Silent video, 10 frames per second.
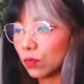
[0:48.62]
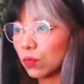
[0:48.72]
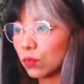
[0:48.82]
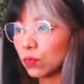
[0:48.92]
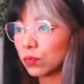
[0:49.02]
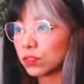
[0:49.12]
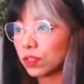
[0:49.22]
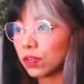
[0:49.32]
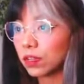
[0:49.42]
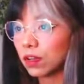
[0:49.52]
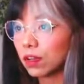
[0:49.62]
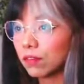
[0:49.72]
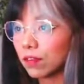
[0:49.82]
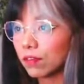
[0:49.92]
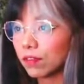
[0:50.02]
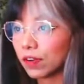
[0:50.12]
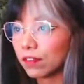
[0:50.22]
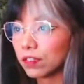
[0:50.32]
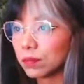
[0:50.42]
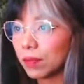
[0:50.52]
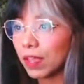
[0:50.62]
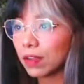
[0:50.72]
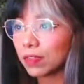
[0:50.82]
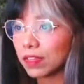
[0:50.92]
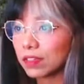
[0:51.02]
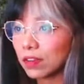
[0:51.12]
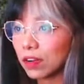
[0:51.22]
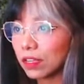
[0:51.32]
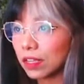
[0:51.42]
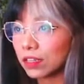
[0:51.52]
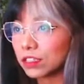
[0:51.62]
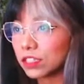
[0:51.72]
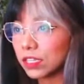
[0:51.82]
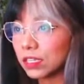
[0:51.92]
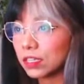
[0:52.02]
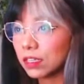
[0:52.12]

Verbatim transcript: Ooh, starting off our very first pack with a Dark Energy.